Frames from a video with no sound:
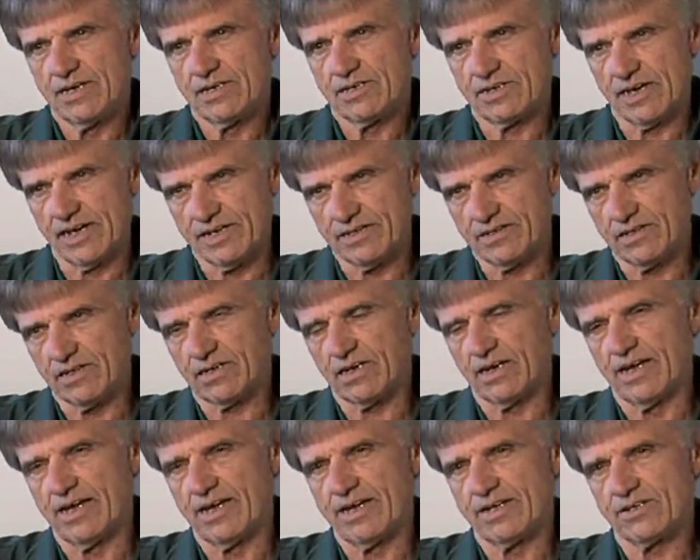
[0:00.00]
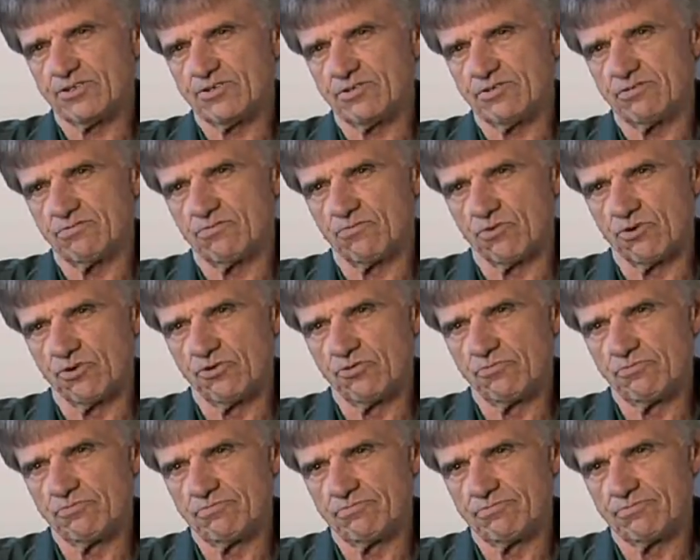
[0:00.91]
take the
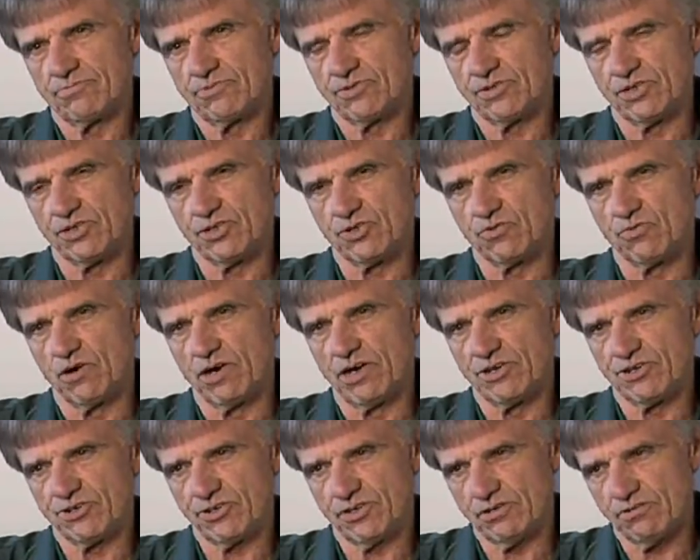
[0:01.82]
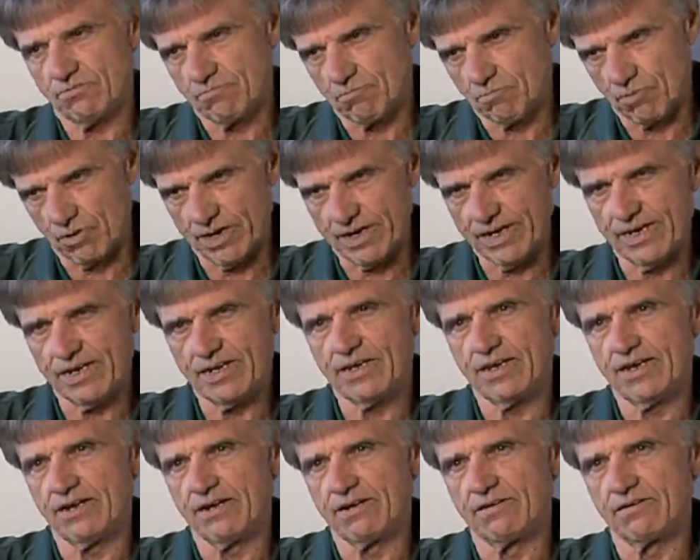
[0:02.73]
classroom situation, bring it
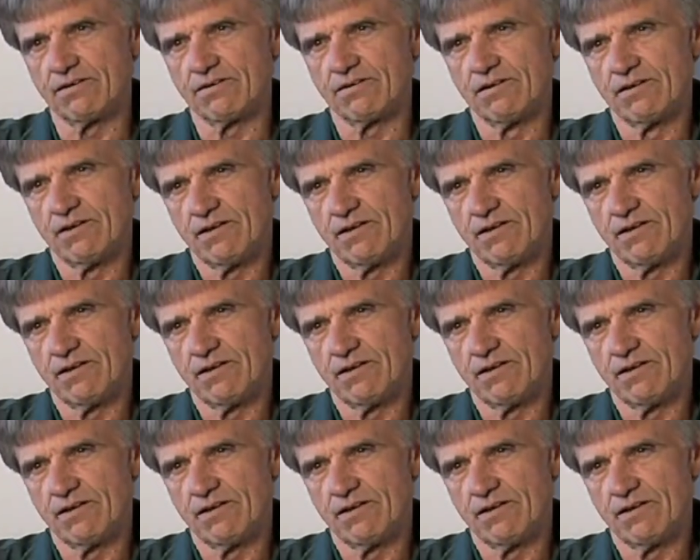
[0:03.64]
here,